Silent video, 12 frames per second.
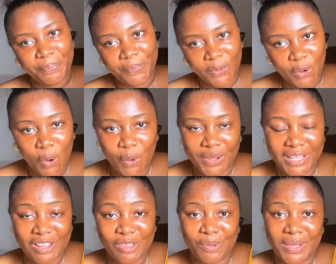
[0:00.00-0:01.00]
go
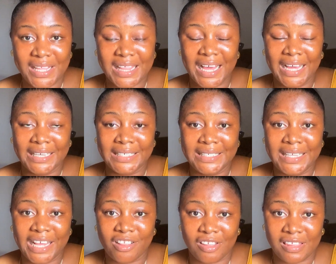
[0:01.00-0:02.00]
into it and
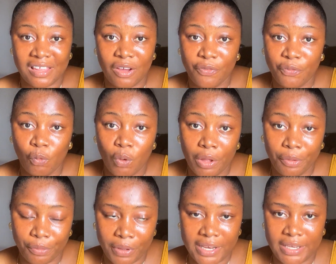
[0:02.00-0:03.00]
get yourself well
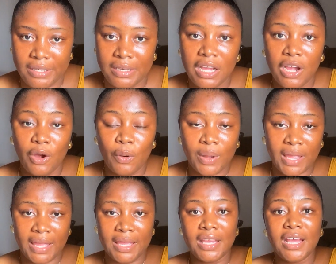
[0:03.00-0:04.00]
ready.
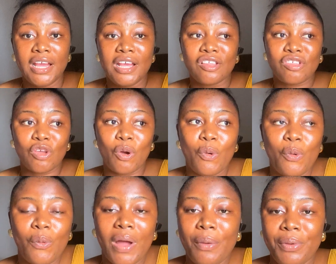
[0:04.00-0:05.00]
Okay, so
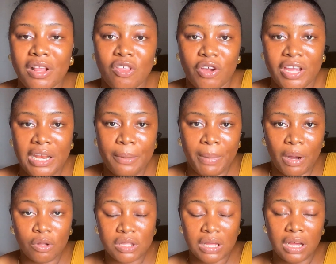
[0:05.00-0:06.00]
while we are talking
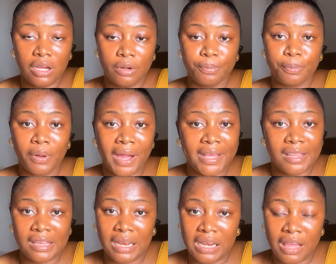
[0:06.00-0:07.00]
about
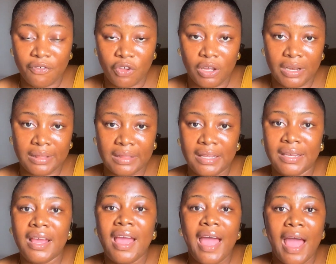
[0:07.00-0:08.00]
pricing and every other
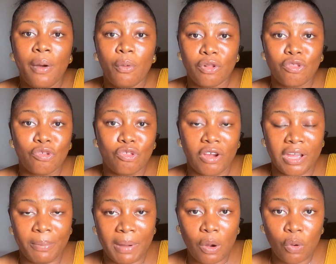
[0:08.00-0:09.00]
thing, I want to talk
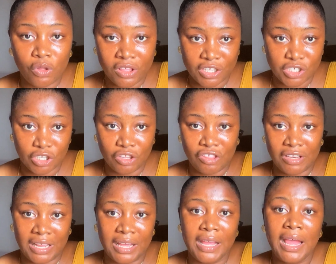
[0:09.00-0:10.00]
about quotation
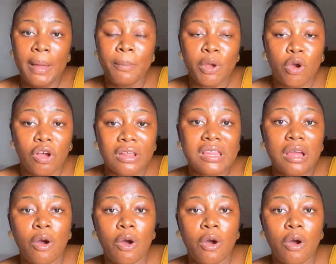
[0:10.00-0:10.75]
today, because